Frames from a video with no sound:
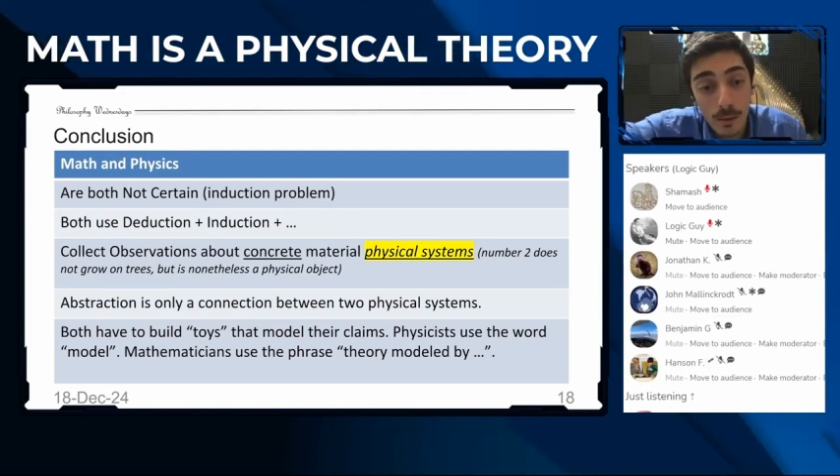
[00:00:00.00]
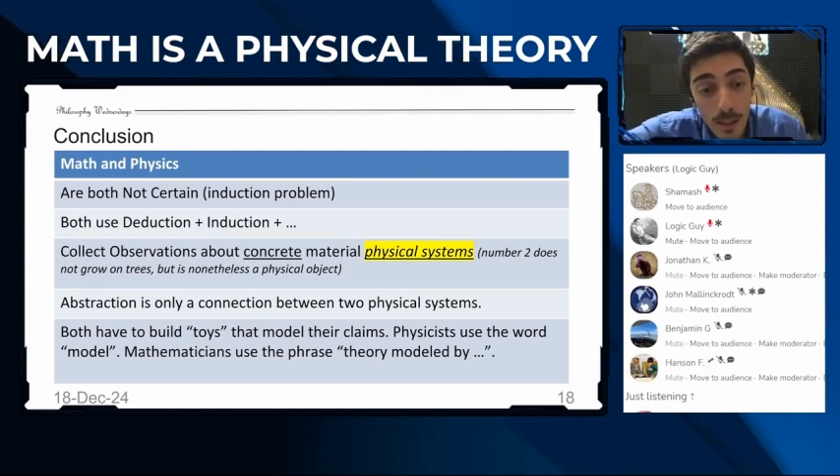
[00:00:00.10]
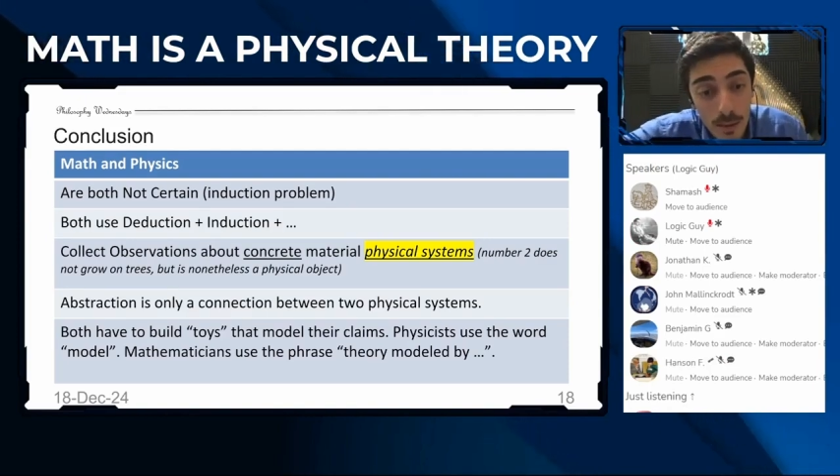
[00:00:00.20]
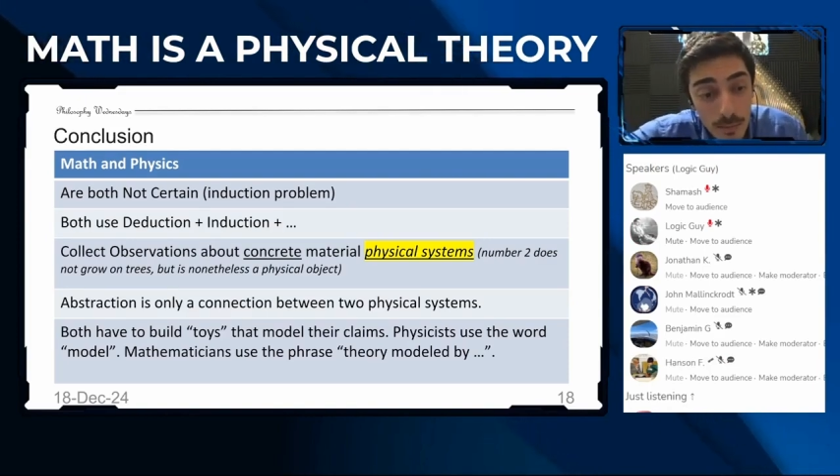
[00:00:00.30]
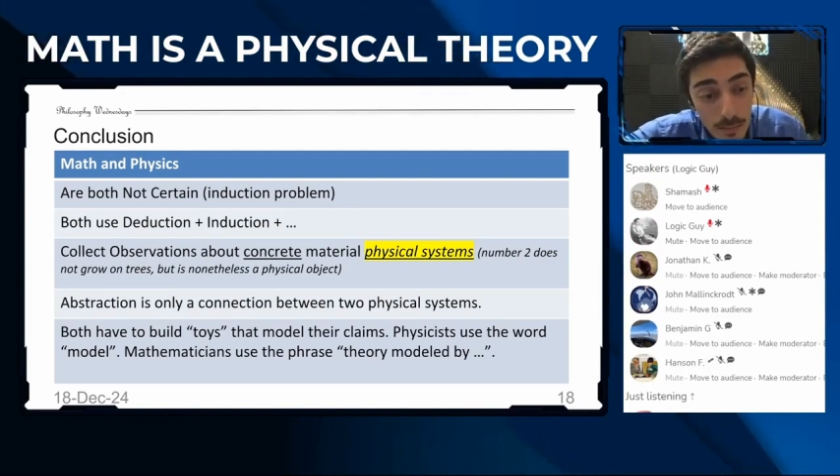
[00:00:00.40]

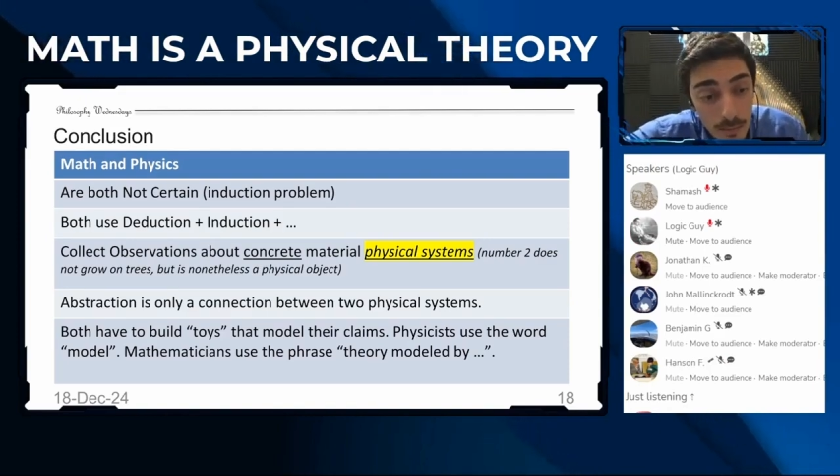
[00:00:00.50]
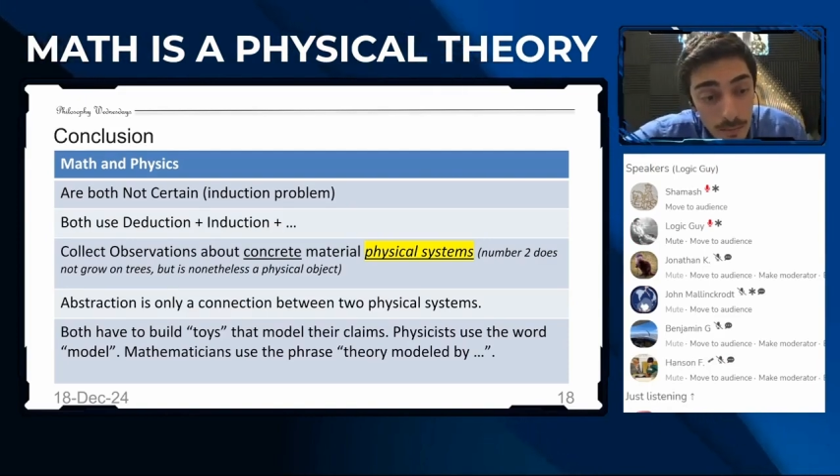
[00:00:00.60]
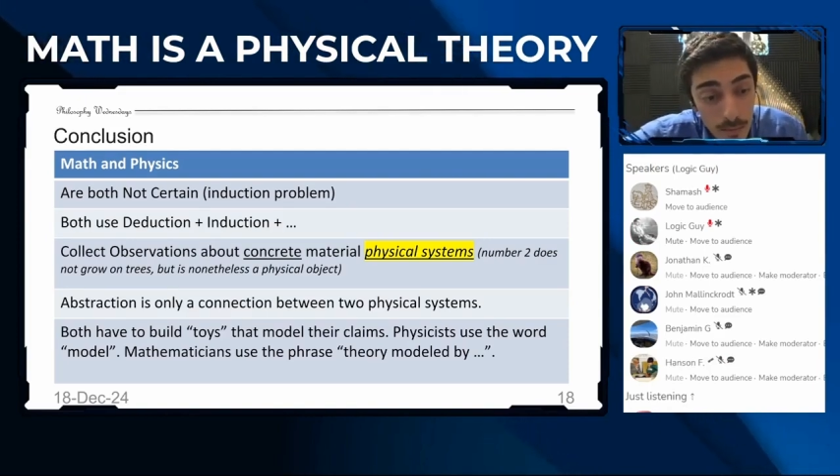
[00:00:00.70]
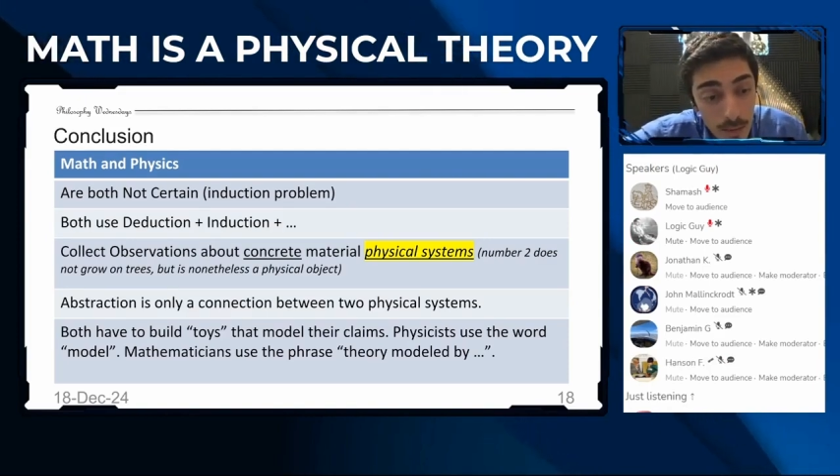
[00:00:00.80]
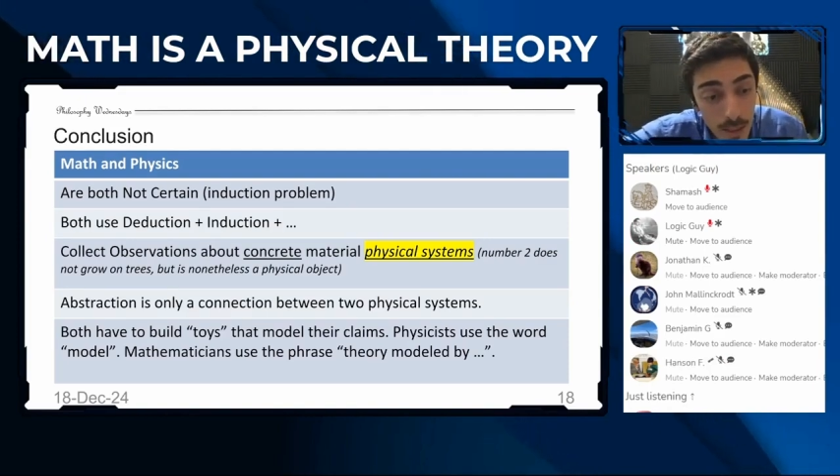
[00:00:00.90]
that
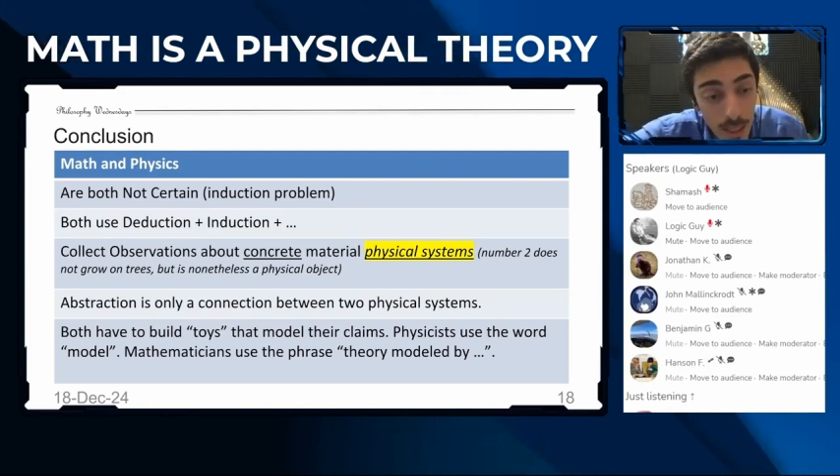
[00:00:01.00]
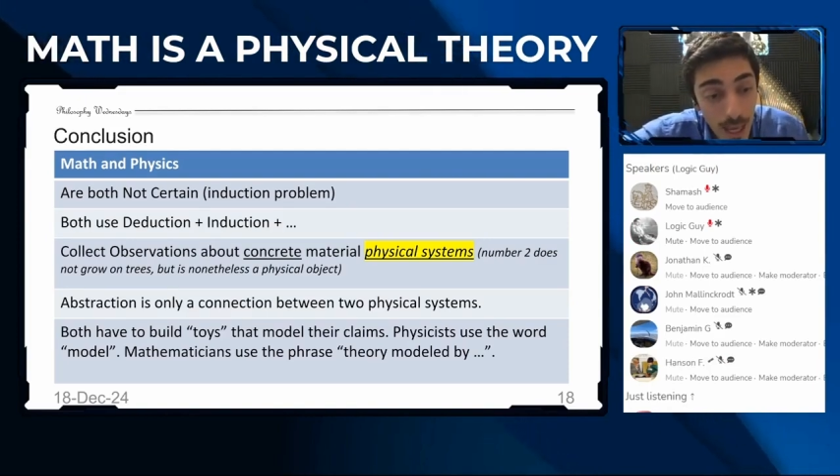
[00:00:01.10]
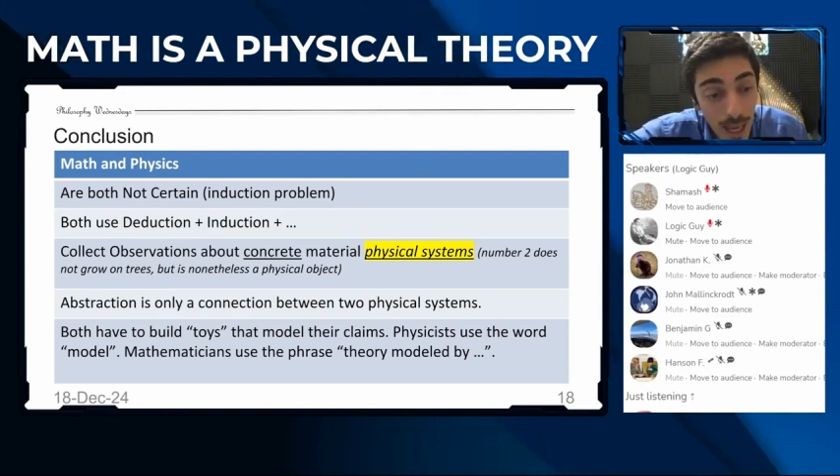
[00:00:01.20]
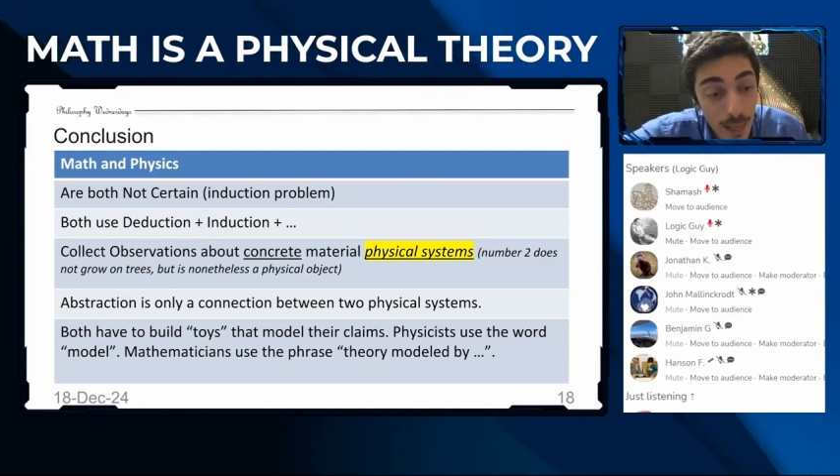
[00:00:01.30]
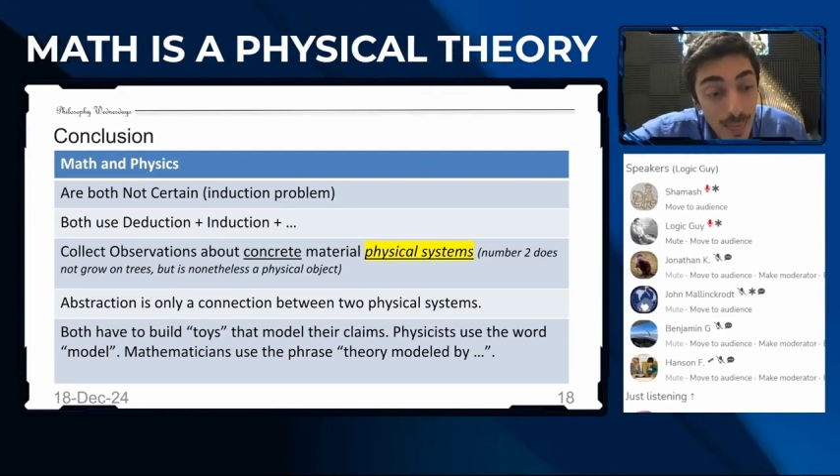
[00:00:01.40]
and what's
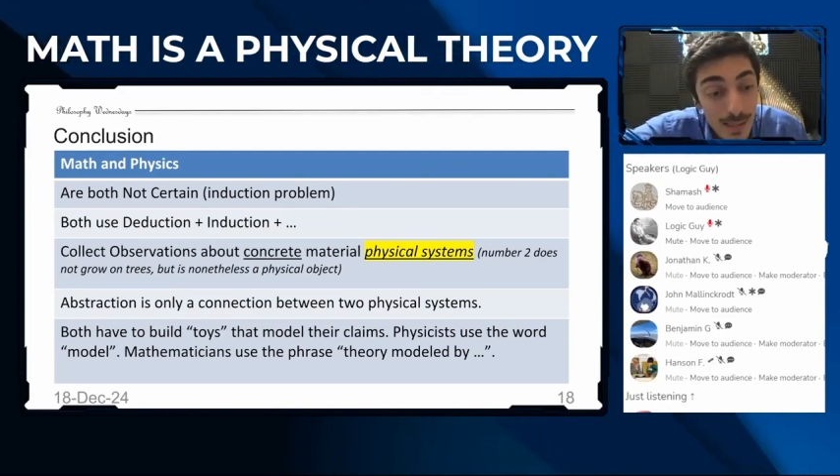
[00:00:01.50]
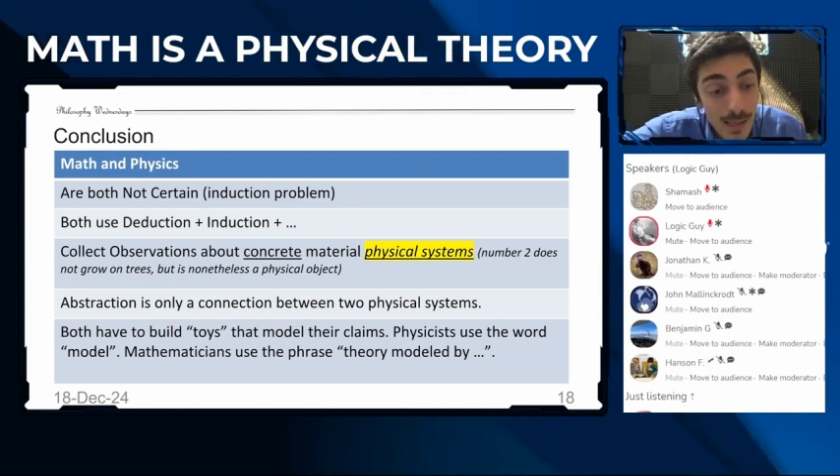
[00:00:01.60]
out there.